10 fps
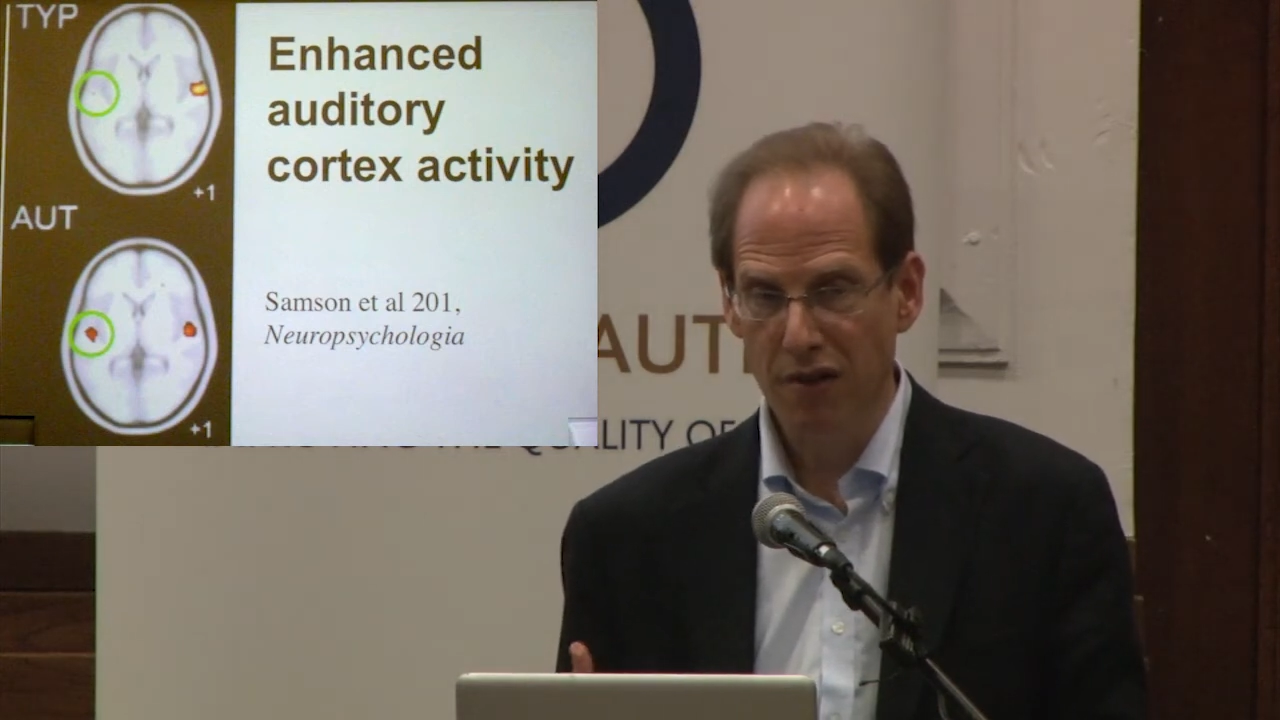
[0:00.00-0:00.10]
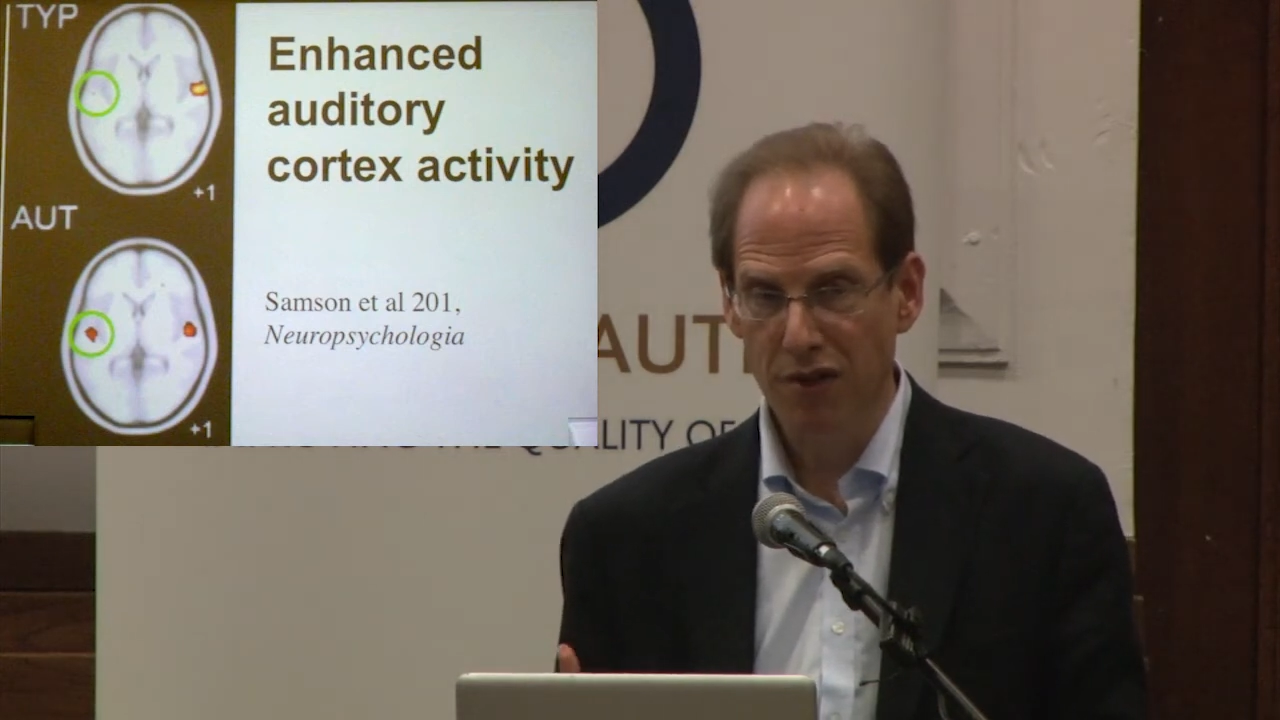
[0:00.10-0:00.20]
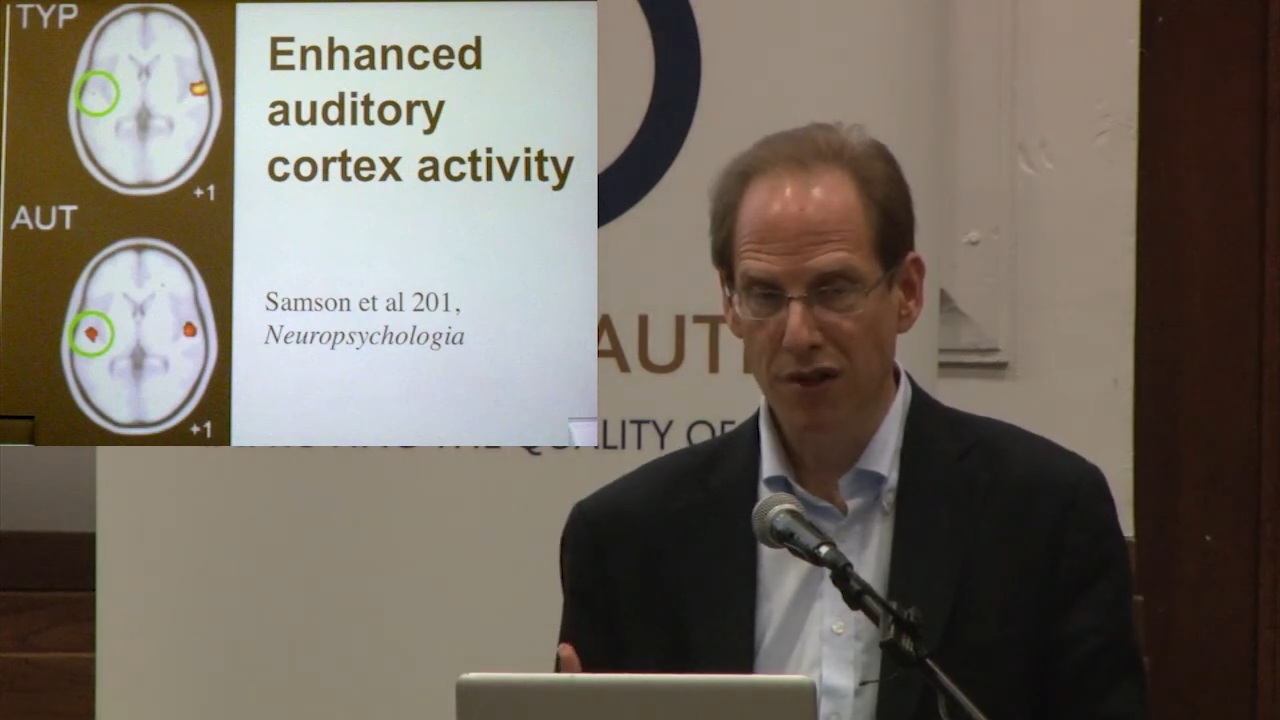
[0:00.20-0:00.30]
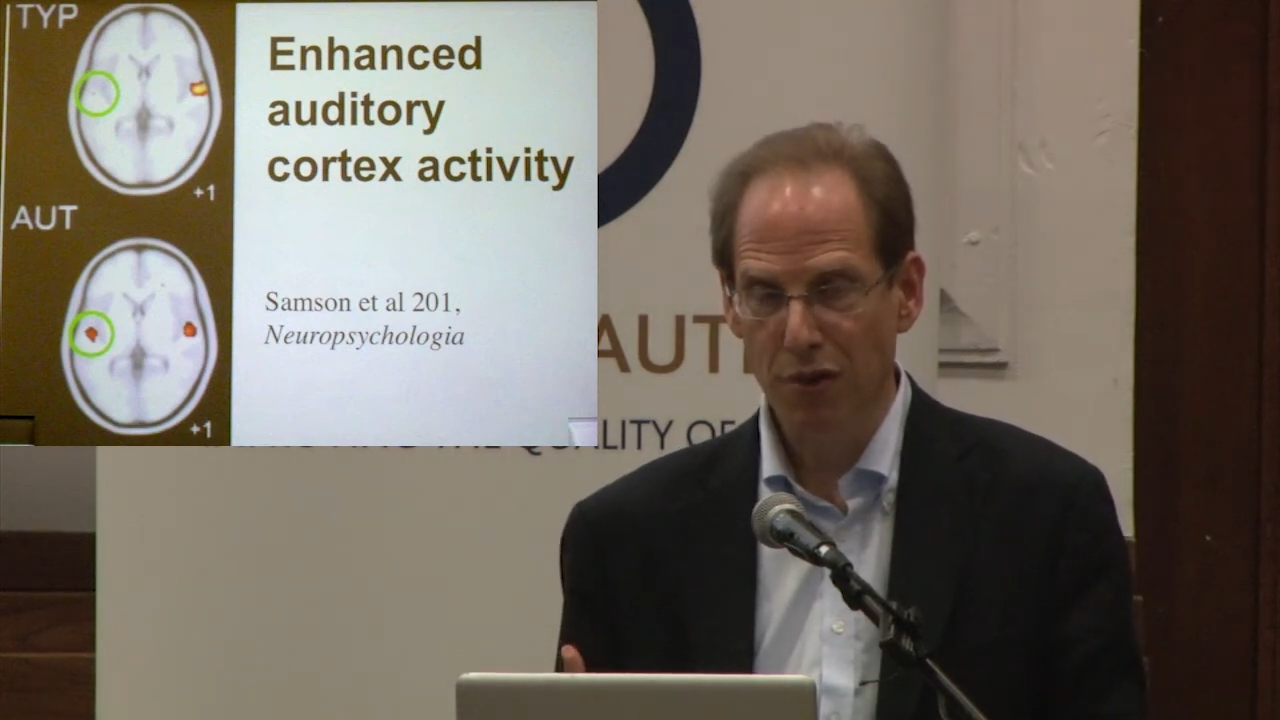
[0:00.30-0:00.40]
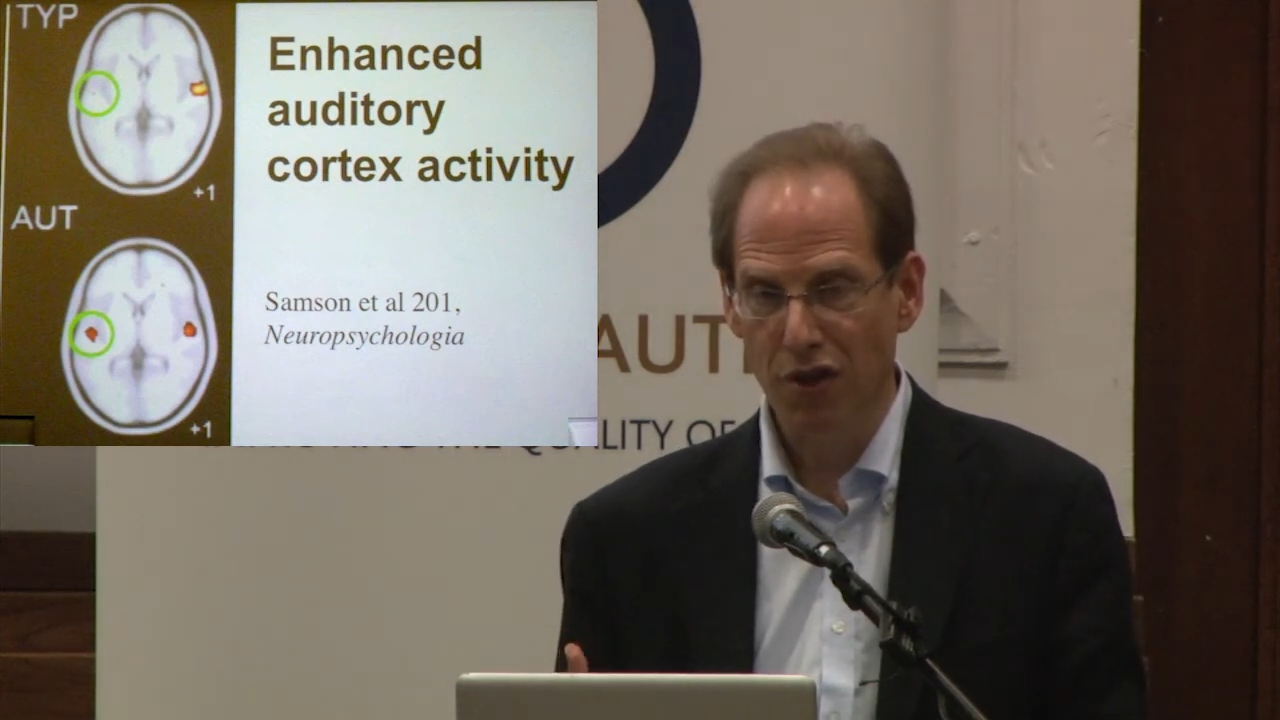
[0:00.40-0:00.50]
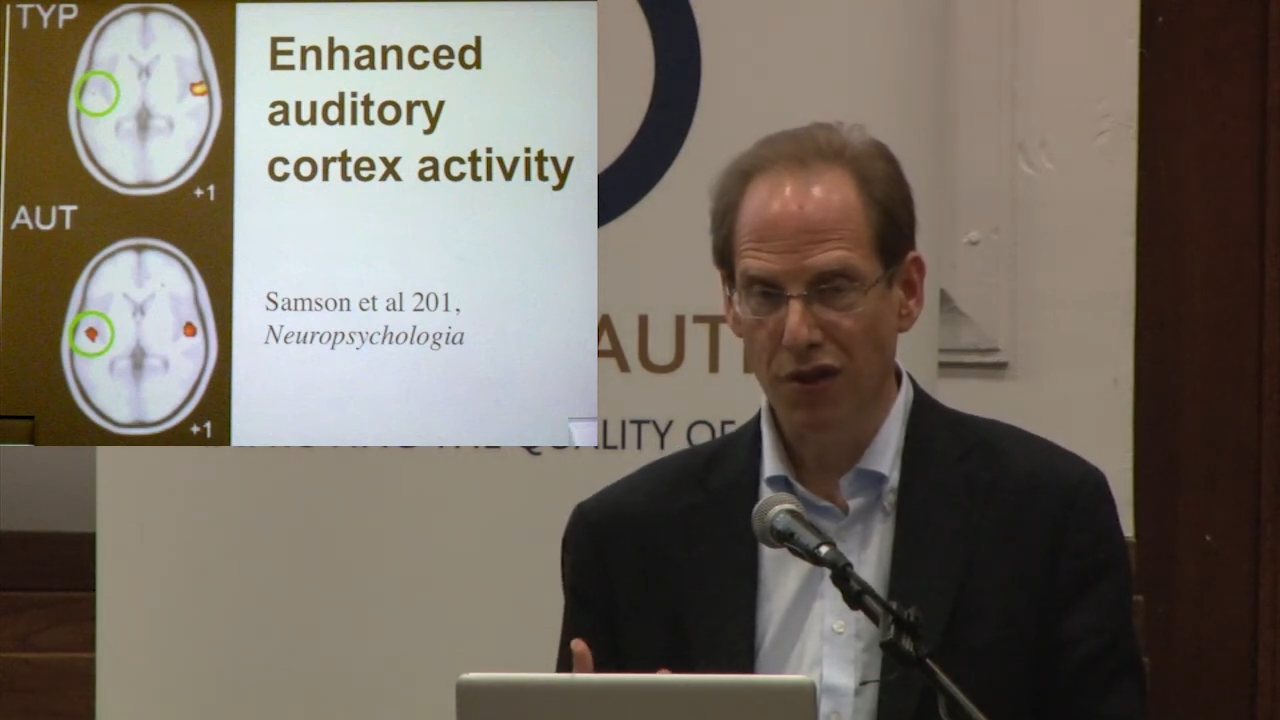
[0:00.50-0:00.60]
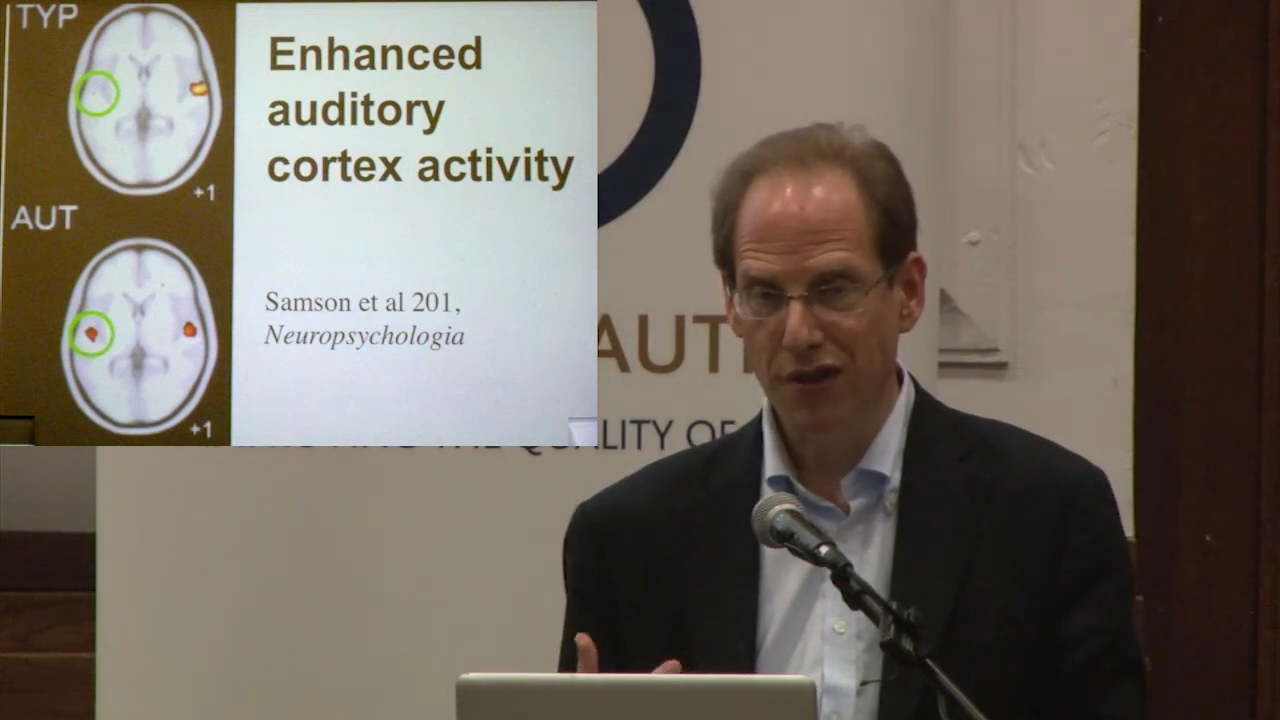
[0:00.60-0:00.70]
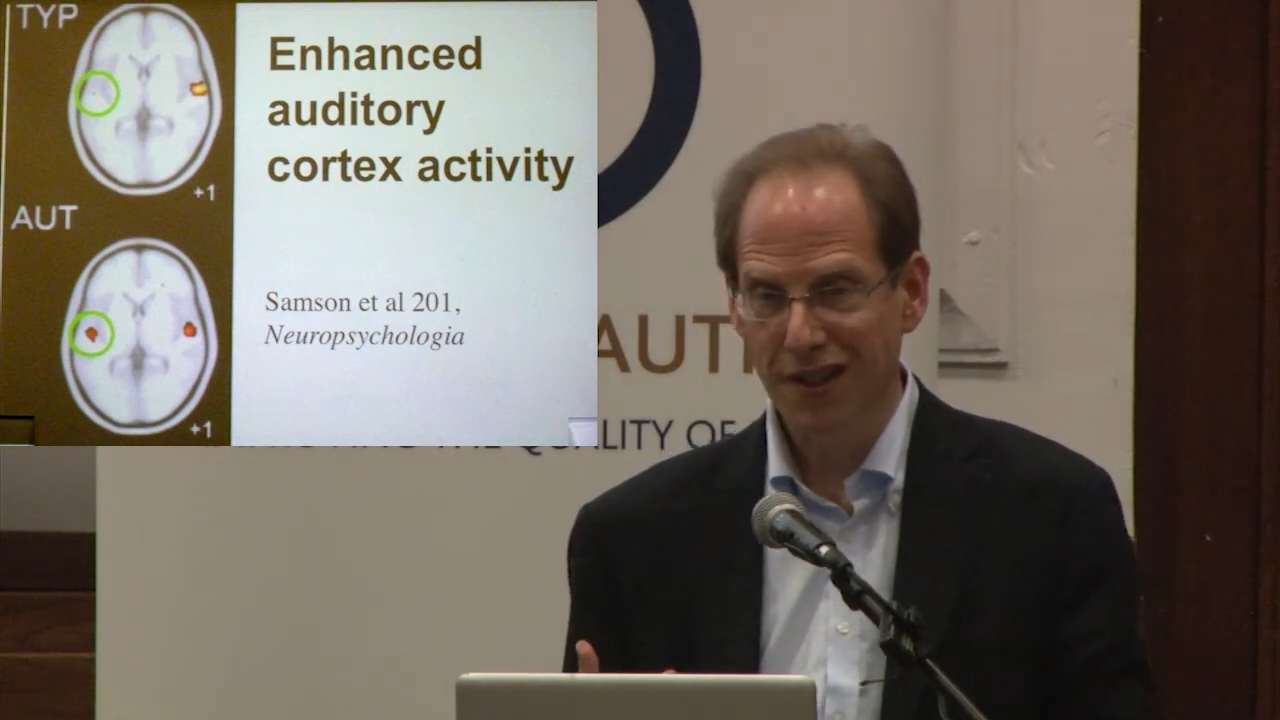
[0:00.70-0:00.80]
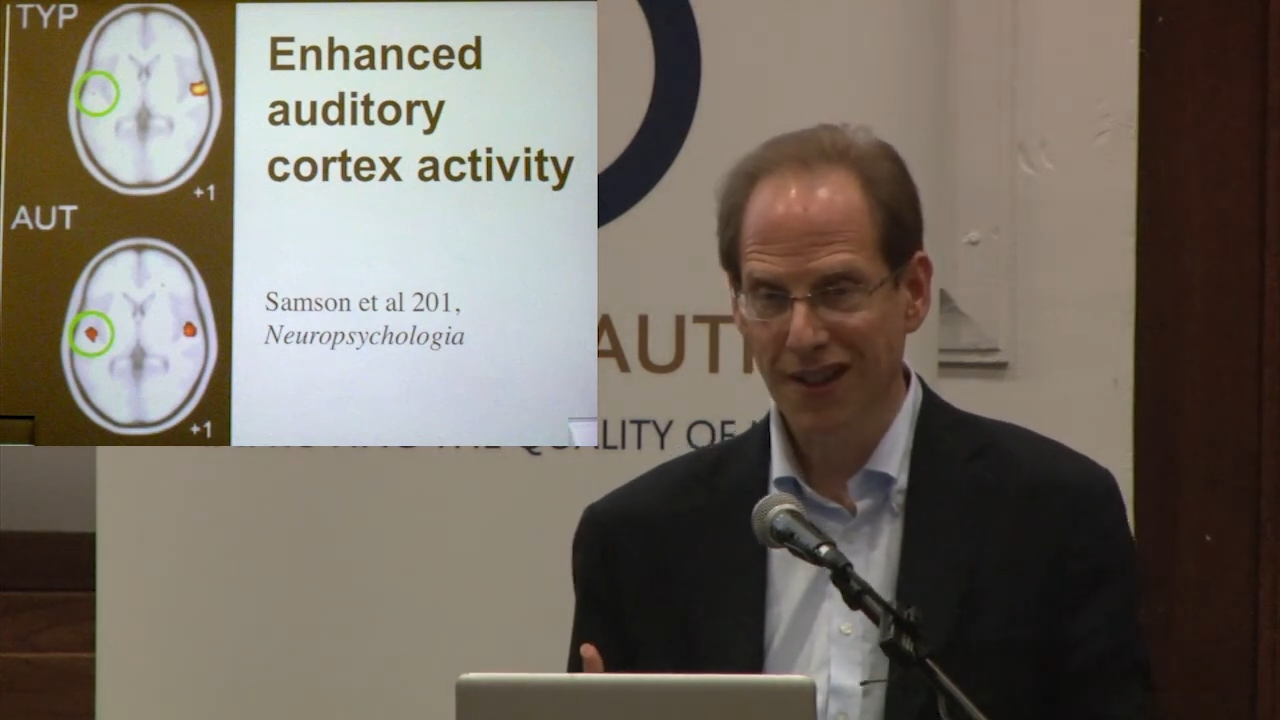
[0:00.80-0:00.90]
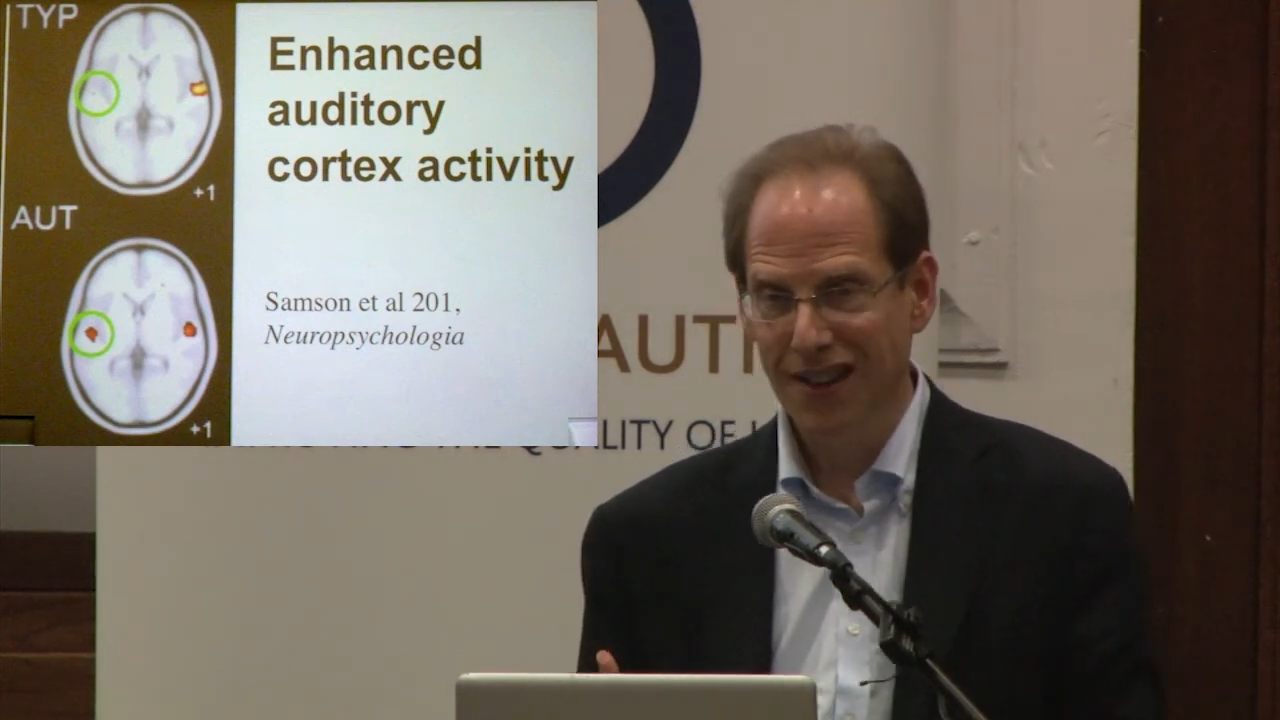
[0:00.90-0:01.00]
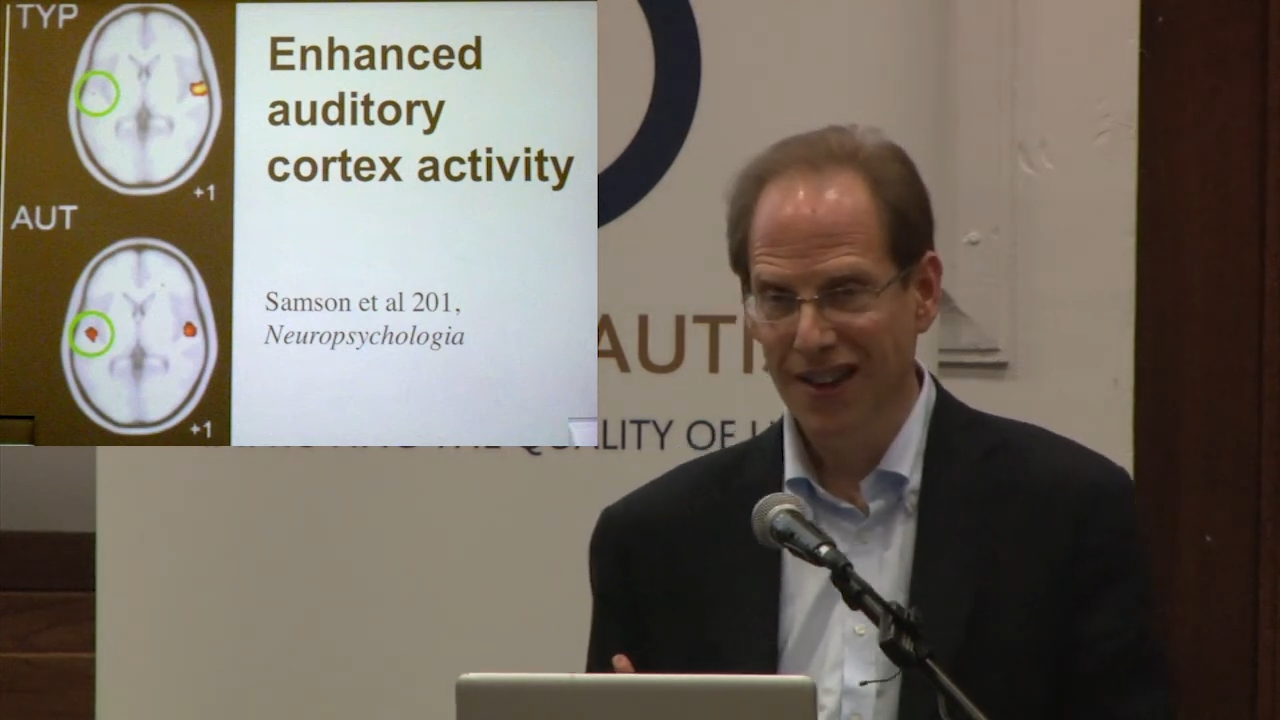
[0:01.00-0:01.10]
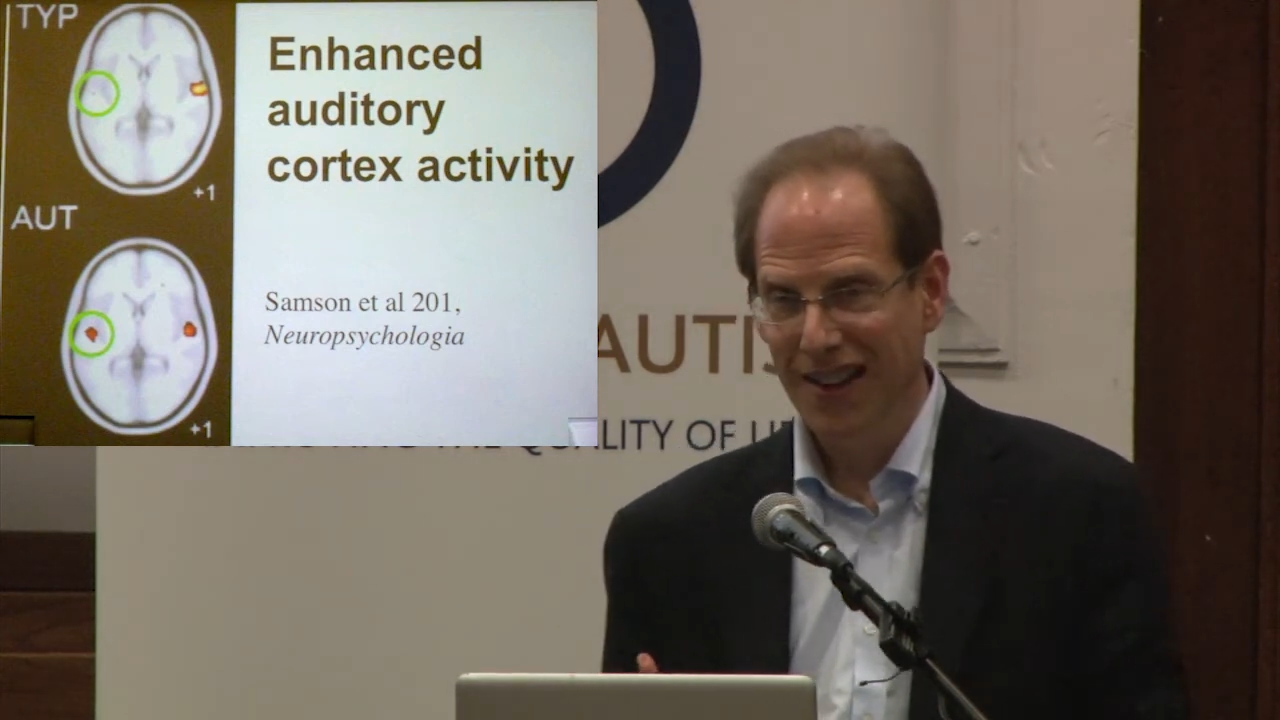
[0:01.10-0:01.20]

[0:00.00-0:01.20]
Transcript: response